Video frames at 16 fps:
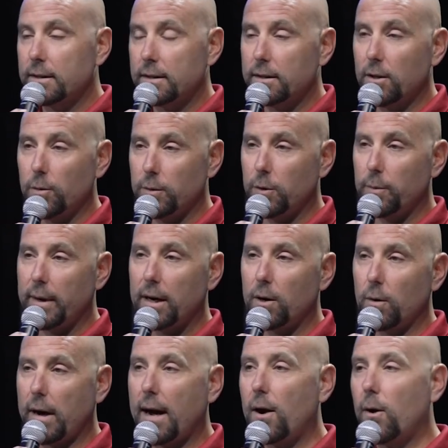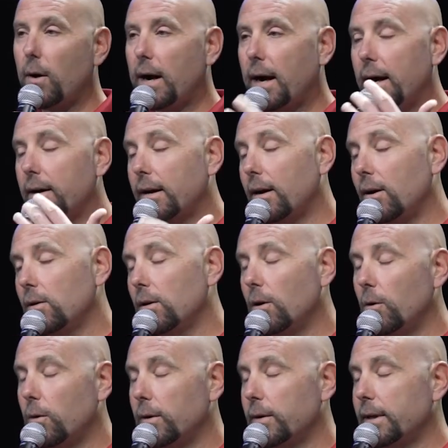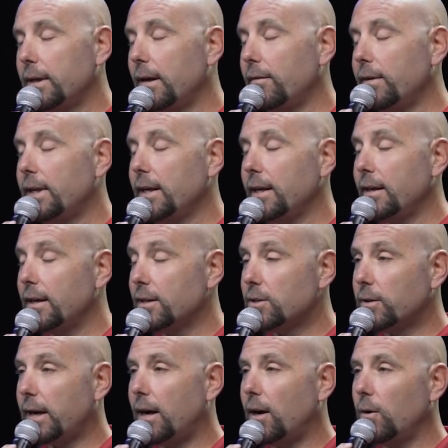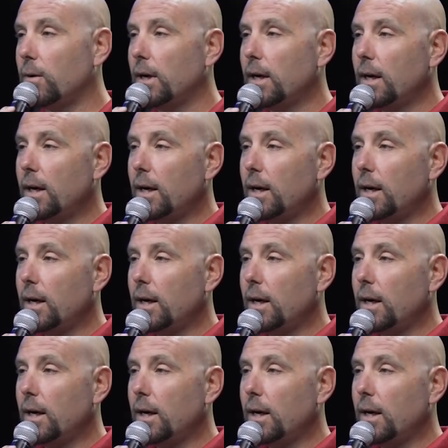No matter how high or how low or everything gets or how